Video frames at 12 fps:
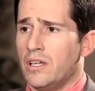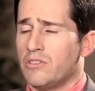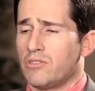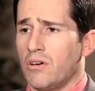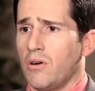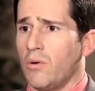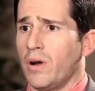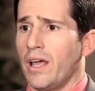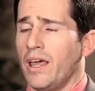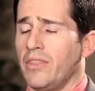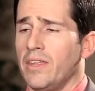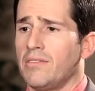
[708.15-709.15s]
So
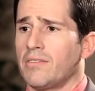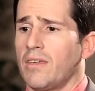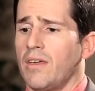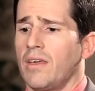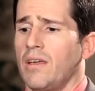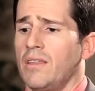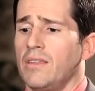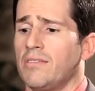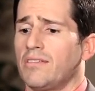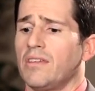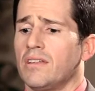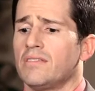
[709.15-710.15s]
in this case, in
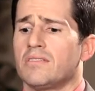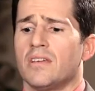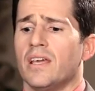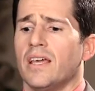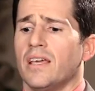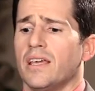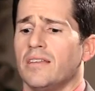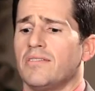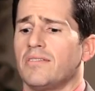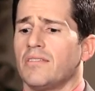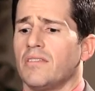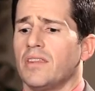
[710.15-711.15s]
this sense,
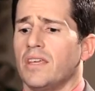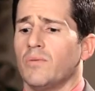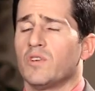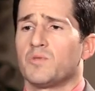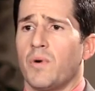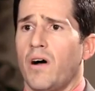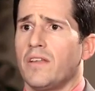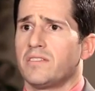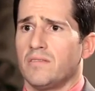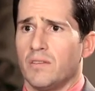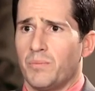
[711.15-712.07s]
it's the response of the